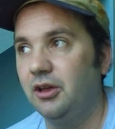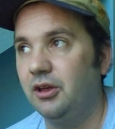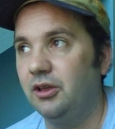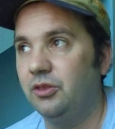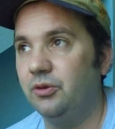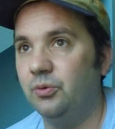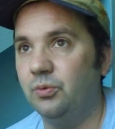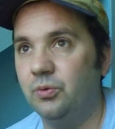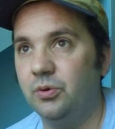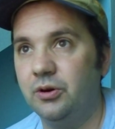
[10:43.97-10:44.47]

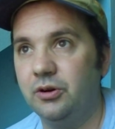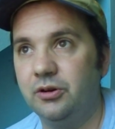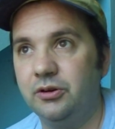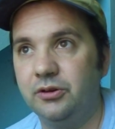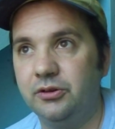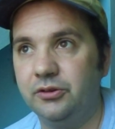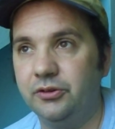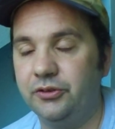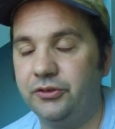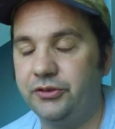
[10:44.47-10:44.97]
The
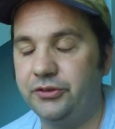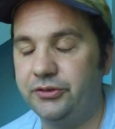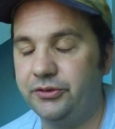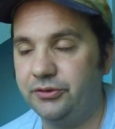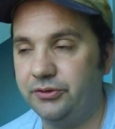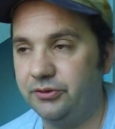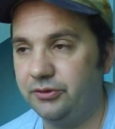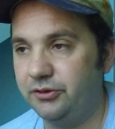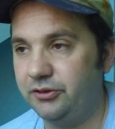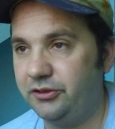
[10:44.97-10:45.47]

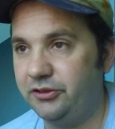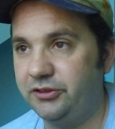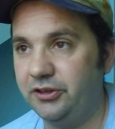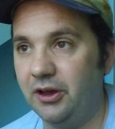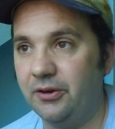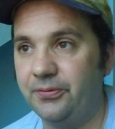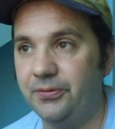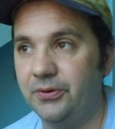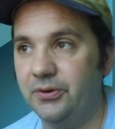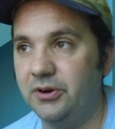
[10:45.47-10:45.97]
world's
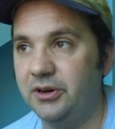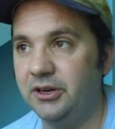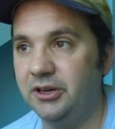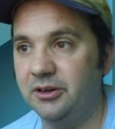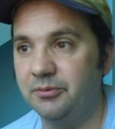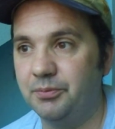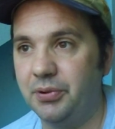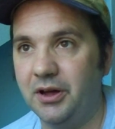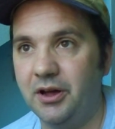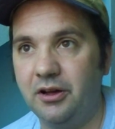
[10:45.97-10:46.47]
suffering
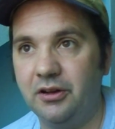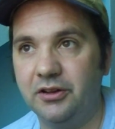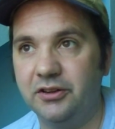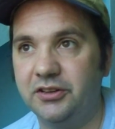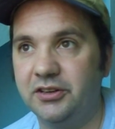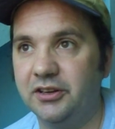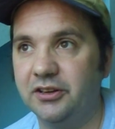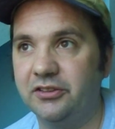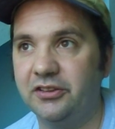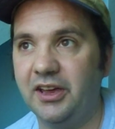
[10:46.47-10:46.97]
and
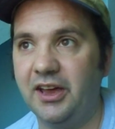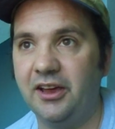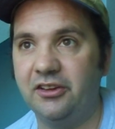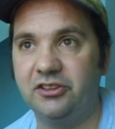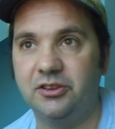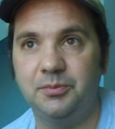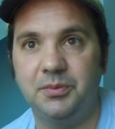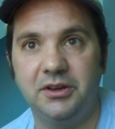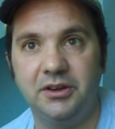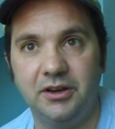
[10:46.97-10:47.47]
politics has
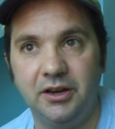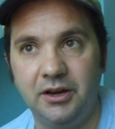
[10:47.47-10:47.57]
to be in